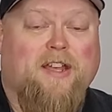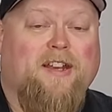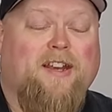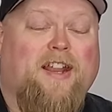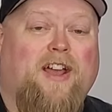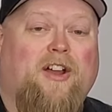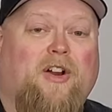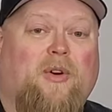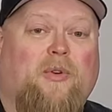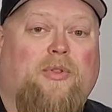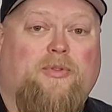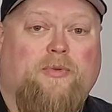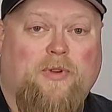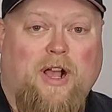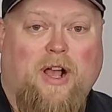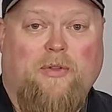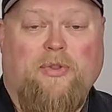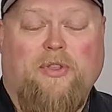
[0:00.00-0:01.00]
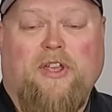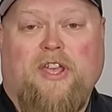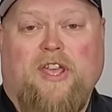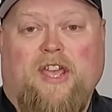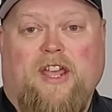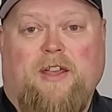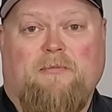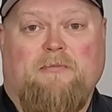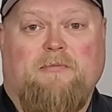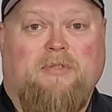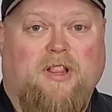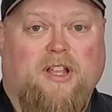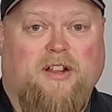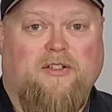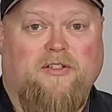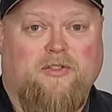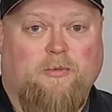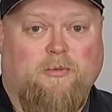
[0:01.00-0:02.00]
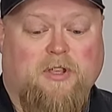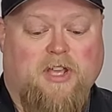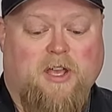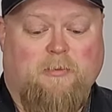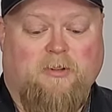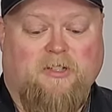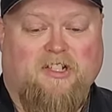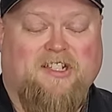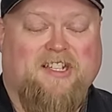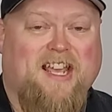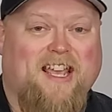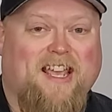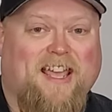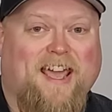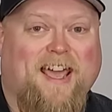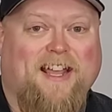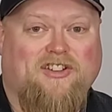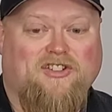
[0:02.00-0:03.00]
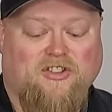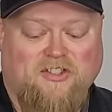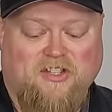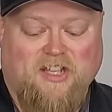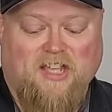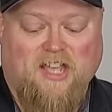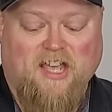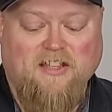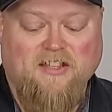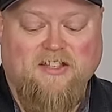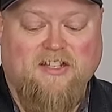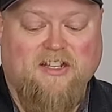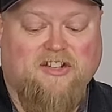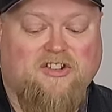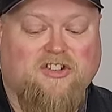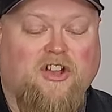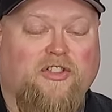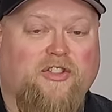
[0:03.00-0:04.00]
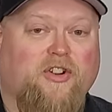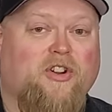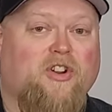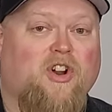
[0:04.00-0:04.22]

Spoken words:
Now, throughout the game, players will be able to take actions against each other,